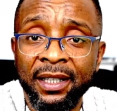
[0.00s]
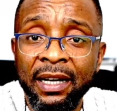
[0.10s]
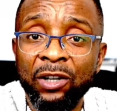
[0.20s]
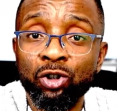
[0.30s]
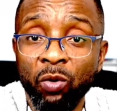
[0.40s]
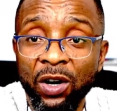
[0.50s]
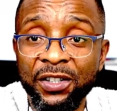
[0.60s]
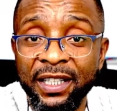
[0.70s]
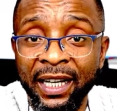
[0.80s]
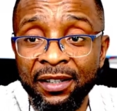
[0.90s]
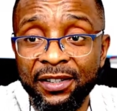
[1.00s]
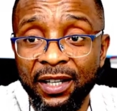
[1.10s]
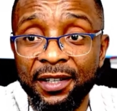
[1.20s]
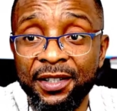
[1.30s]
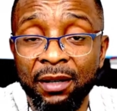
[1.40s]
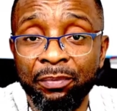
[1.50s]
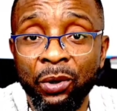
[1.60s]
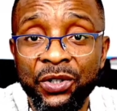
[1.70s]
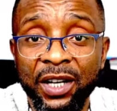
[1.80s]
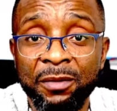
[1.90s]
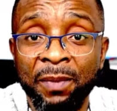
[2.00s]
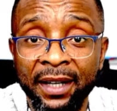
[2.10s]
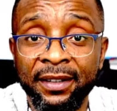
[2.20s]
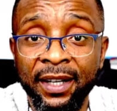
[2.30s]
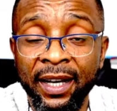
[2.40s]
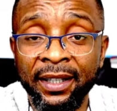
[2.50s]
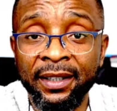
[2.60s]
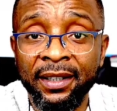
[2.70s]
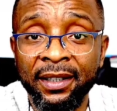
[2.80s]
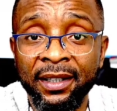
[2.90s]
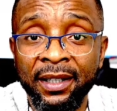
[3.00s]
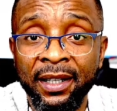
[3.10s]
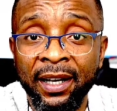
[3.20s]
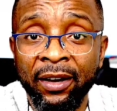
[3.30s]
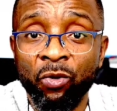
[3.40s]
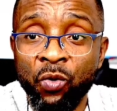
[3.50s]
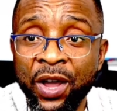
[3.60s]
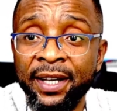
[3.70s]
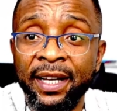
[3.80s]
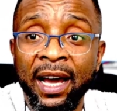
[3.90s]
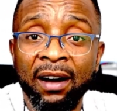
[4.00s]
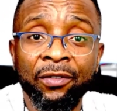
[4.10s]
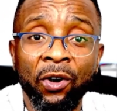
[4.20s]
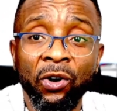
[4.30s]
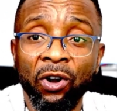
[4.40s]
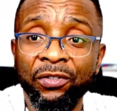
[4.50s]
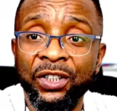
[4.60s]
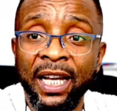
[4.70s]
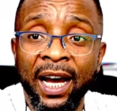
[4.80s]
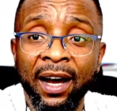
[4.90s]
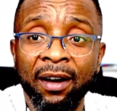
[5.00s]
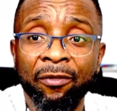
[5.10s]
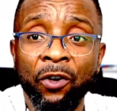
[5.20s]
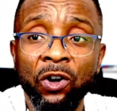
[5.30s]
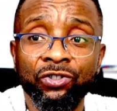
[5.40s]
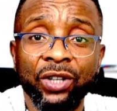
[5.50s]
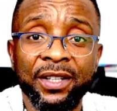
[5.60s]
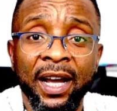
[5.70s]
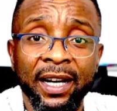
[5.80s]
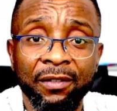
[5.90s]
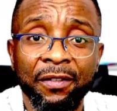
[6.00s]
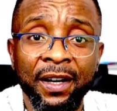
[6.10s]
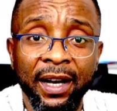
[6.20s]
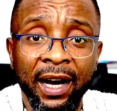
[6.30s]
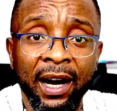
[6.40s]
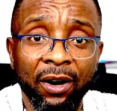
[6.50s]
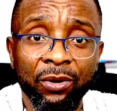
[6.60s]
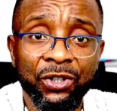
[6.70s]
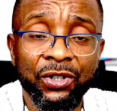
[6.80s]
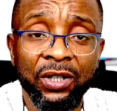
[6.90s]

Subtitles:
towards the NSAS protest back then, where they have all of their fundraiser and everything out.